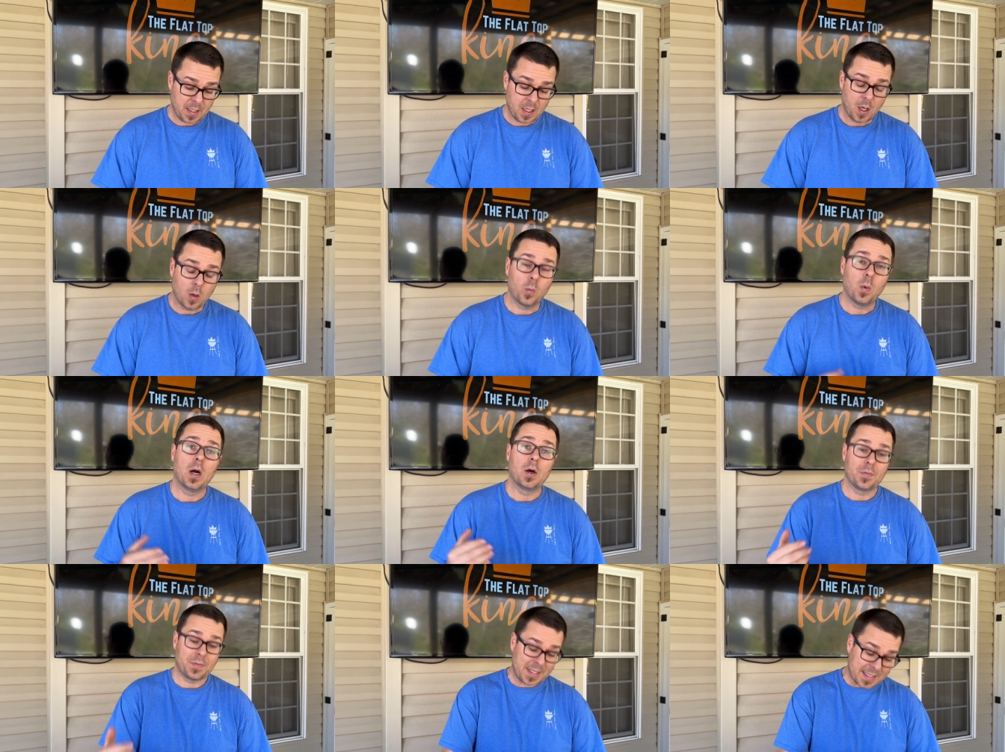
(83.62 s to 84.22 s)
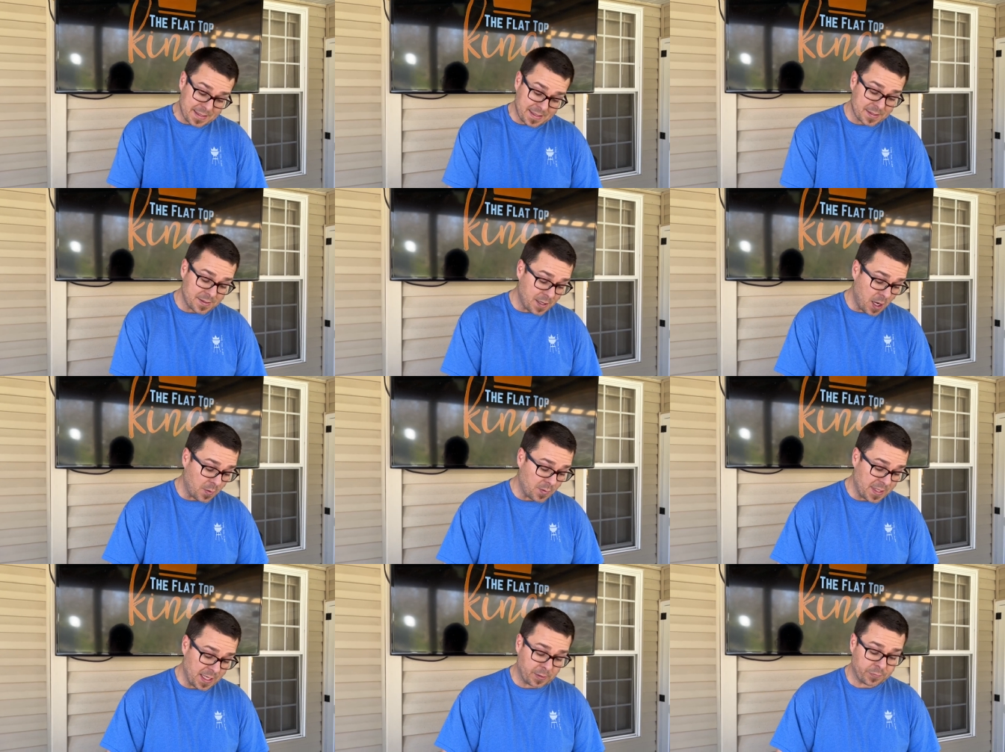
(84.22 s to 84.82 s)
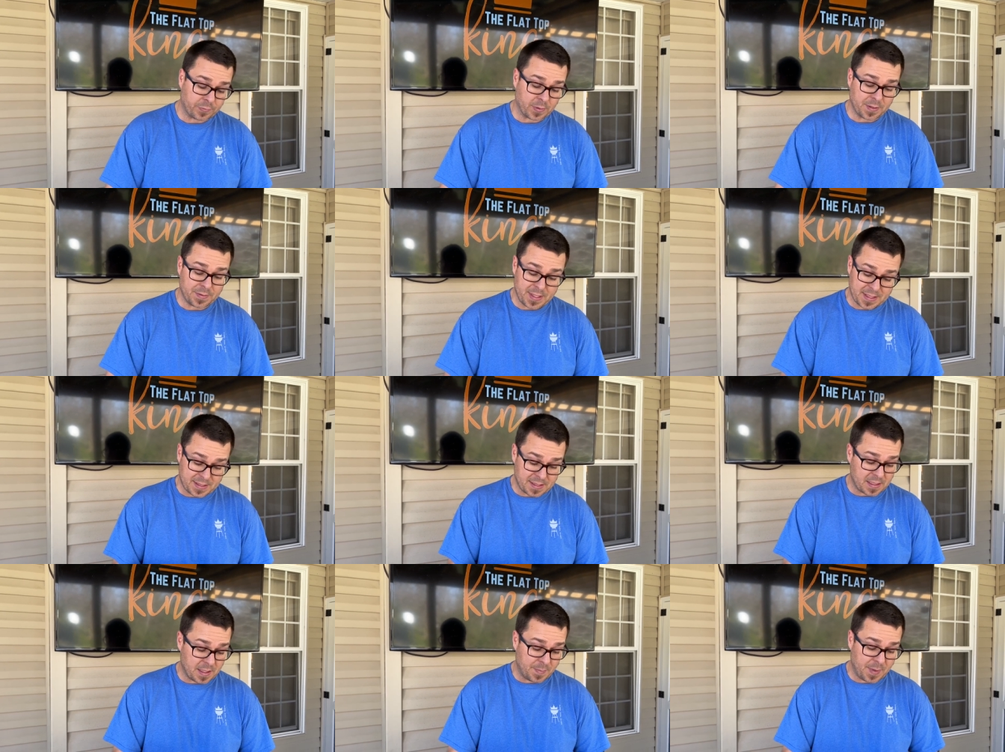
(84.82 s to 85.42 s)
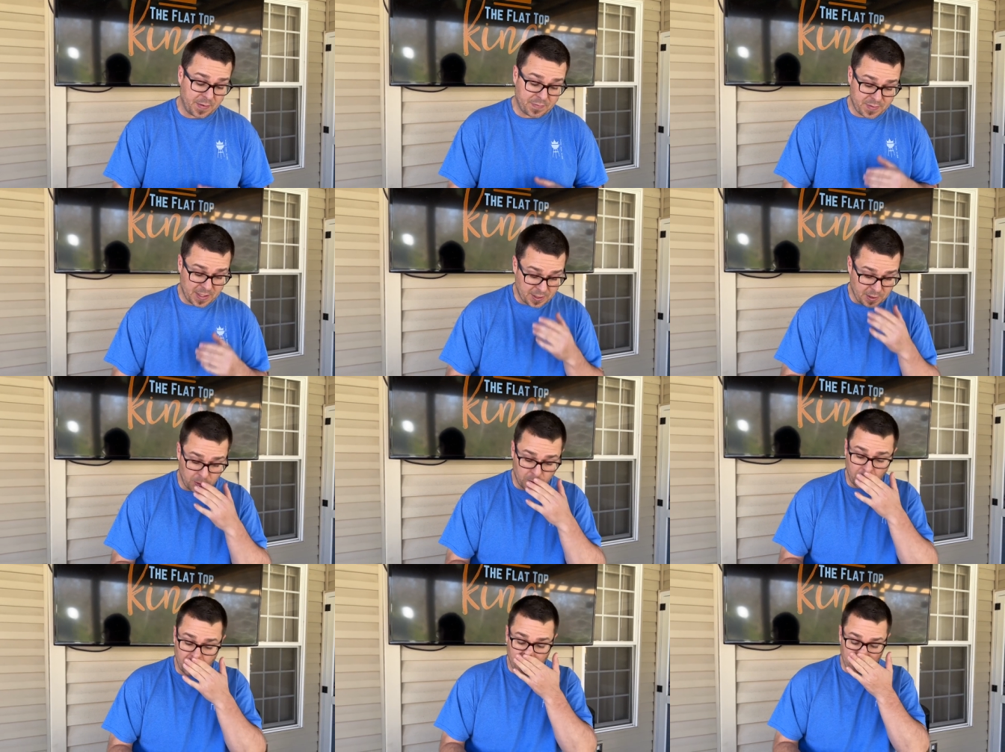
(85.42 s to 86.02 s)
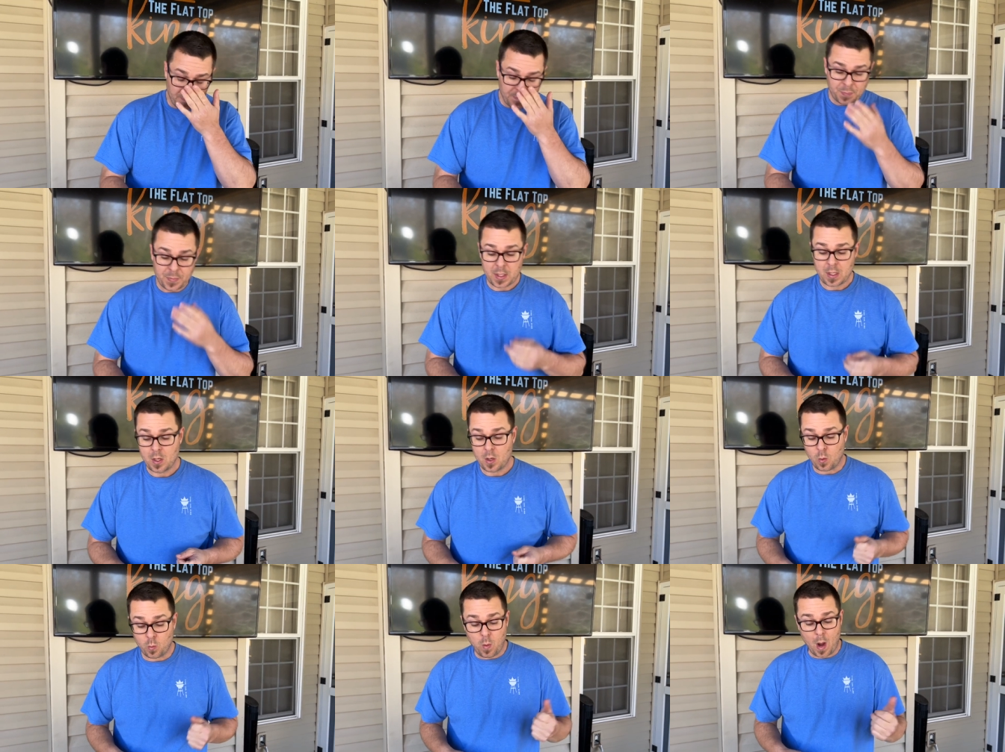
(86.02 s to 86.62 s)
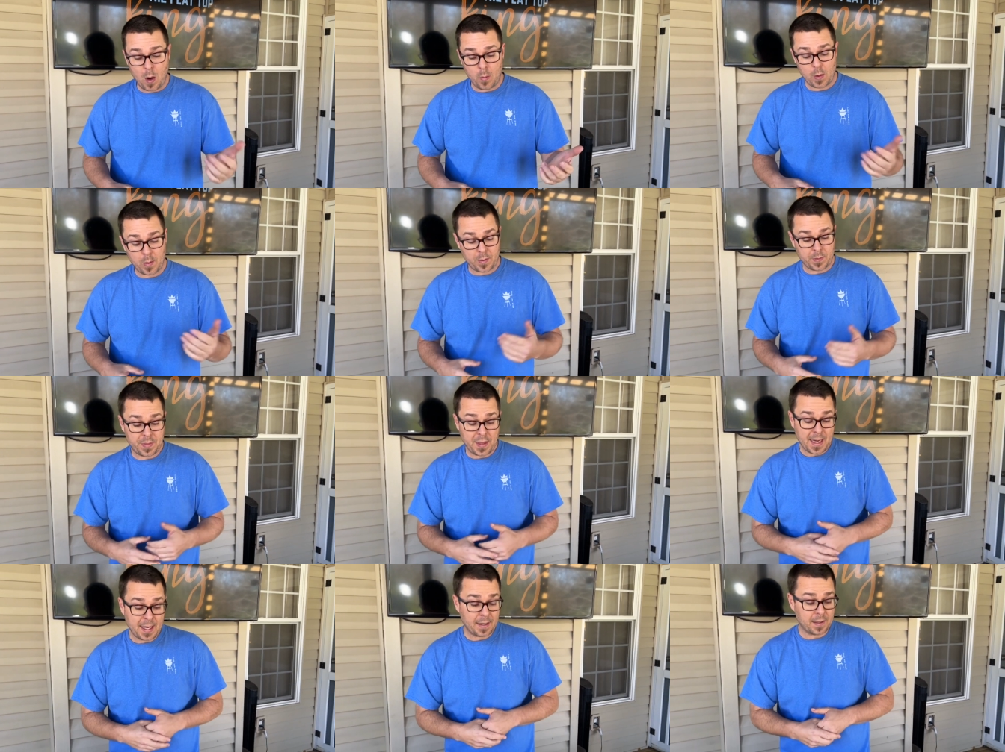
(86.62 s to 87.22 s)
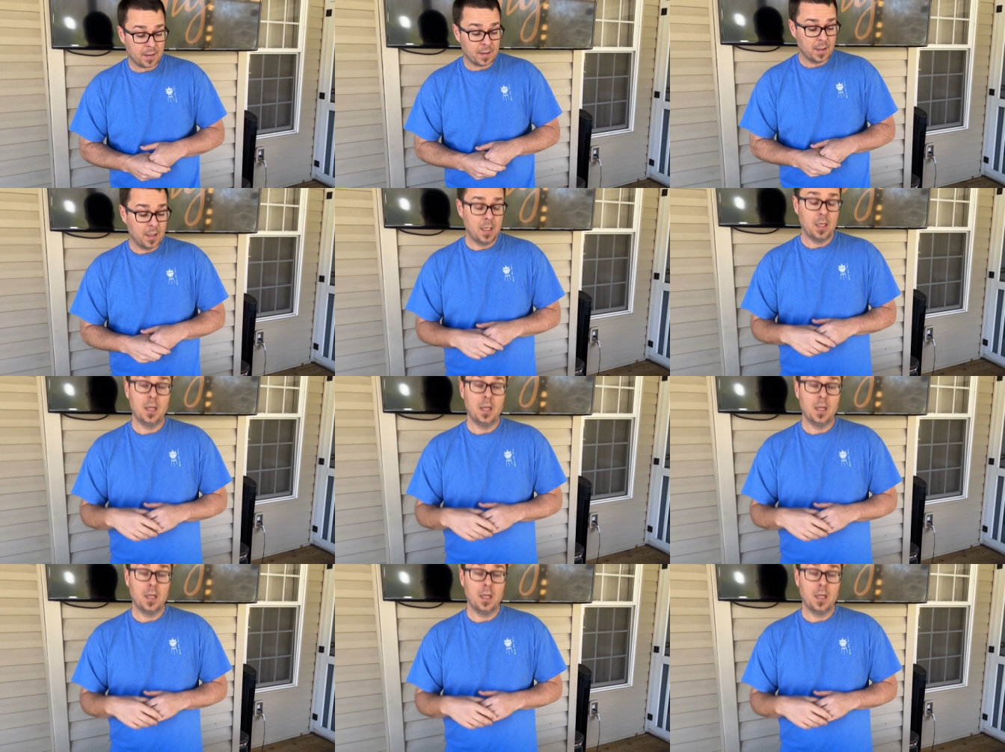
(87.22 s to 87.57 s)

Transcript: Well, this is no different. This is the beef tenderloin. While we were there,